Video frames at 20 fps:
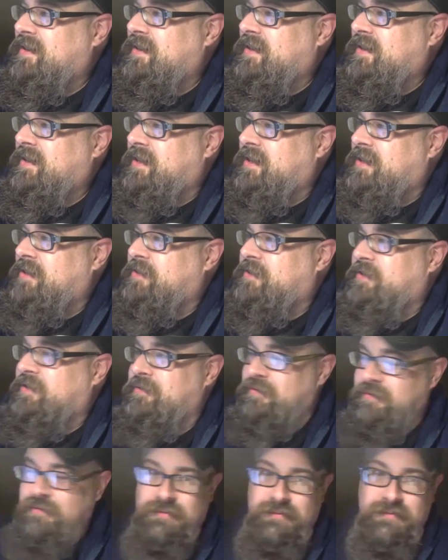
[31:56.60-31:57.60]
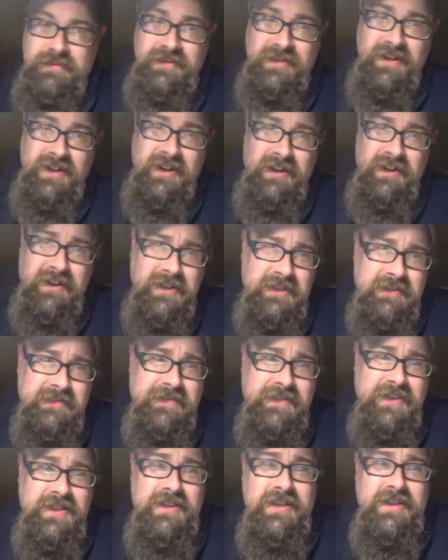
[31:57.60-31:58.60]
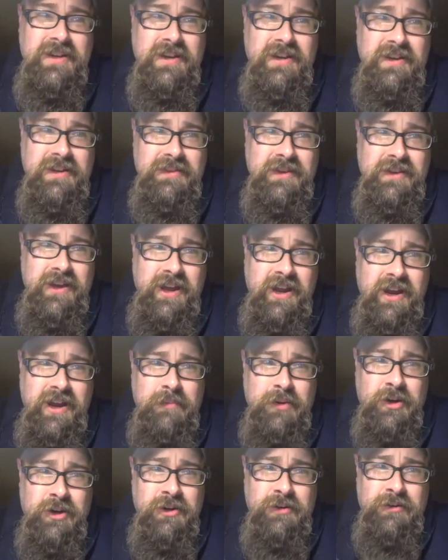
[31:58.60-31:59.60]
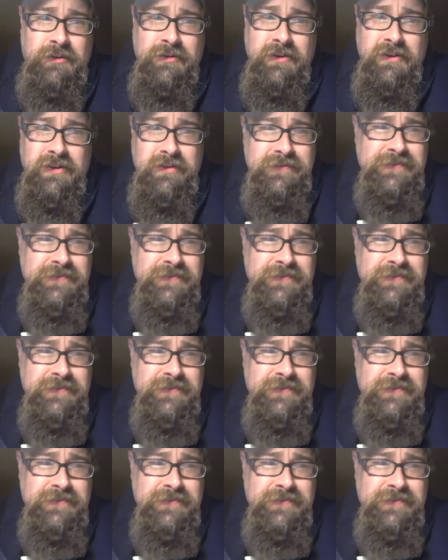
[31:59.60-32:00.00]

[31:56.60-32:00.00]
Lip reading: into all of the Hammer horror